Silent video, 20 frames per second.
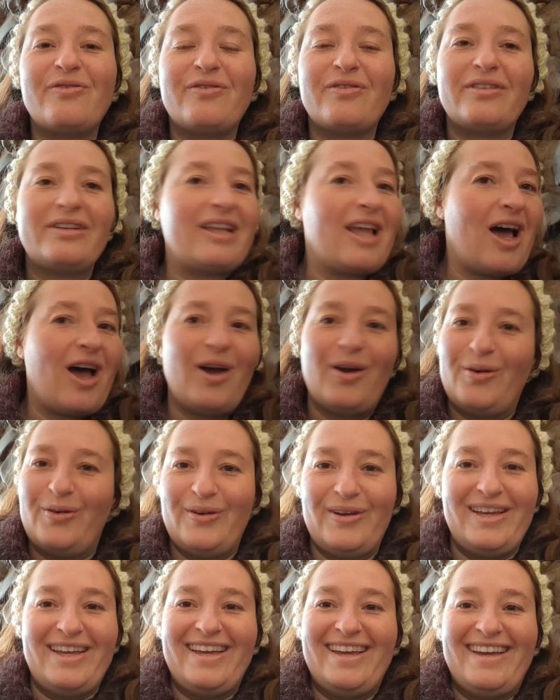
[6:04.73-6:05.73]

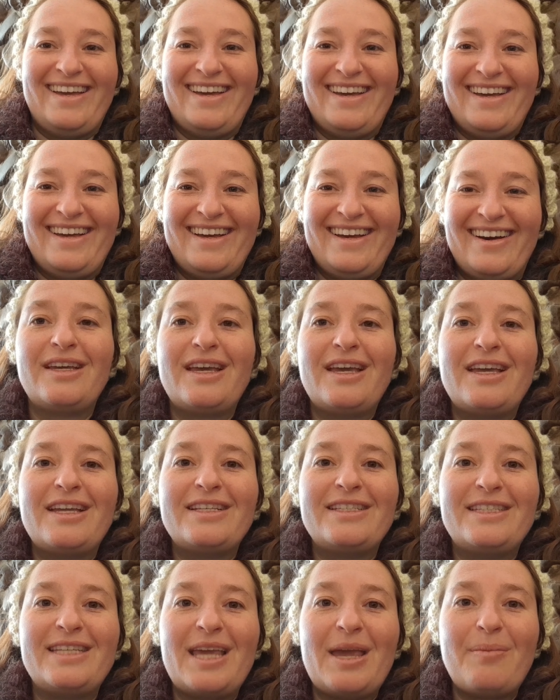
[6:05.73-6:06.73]
No.
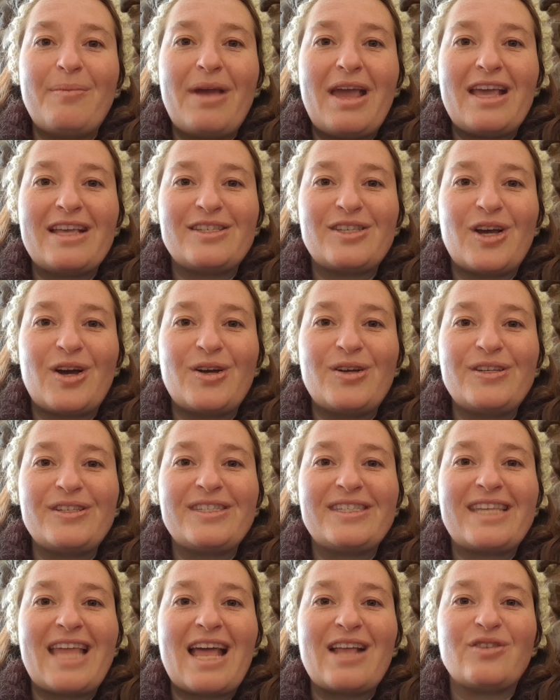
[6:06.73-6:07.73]
DMSO
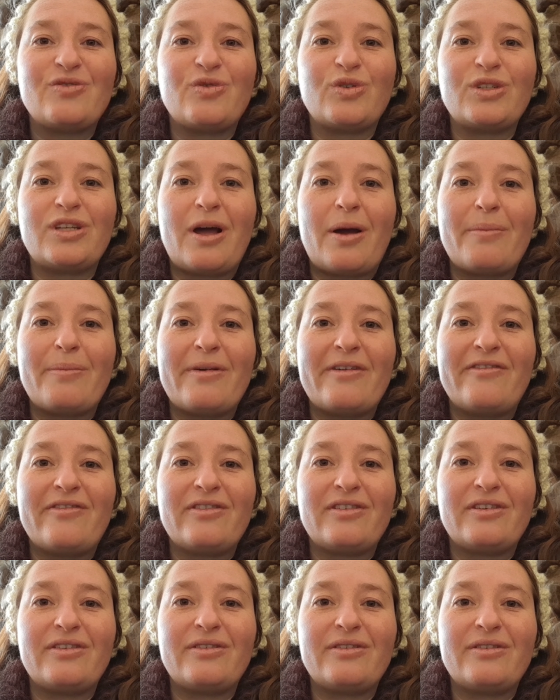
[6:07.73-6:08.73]
stands for dimethyl